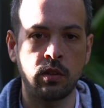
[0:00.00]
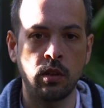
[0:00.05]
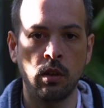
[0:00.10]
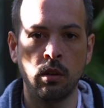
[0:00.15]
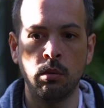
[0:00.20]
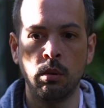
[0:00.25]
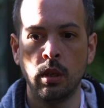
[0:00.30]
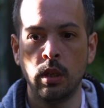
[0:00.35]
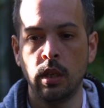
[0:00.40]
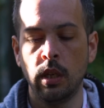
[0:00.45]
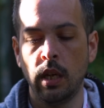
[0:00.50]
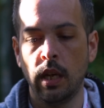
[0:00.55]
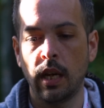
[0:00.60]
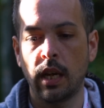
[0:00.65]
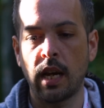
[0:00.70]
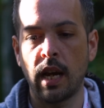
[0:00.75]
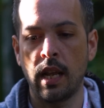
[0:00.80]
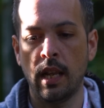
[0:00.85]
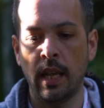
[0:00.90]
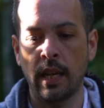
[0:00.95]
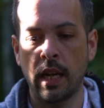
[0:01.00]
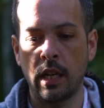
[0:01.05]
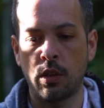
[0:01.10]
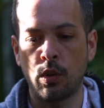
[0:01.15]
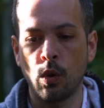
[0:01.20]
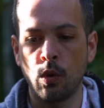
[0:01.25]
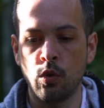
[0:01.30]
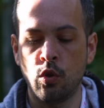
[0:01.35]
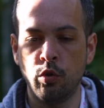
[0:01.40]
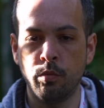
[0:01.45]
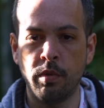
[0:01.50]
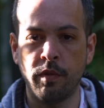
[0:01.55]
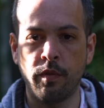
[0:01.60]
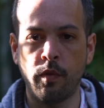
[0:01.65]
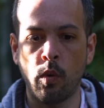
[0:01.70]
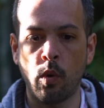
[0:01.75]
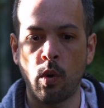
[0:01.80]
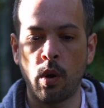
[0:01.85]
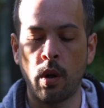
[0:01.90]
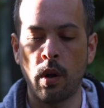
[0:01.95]
So kind of like I told you
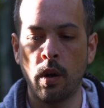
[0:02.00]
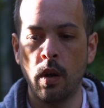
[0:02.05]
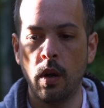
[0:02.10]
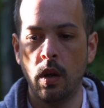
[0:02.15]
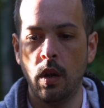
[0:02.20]
before,